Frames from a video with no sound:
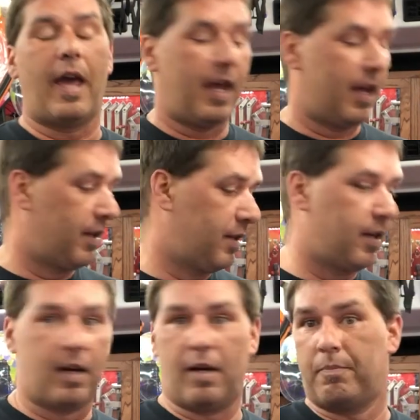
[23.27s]
and
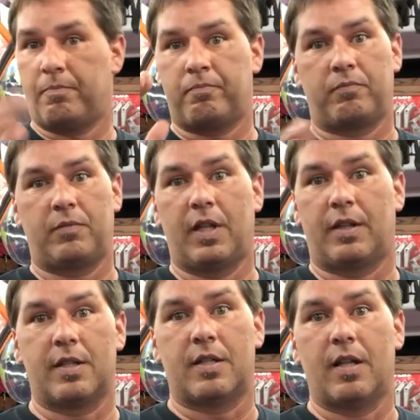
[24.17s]
get
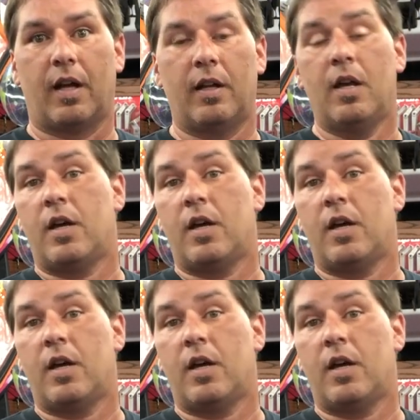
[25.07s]
this done.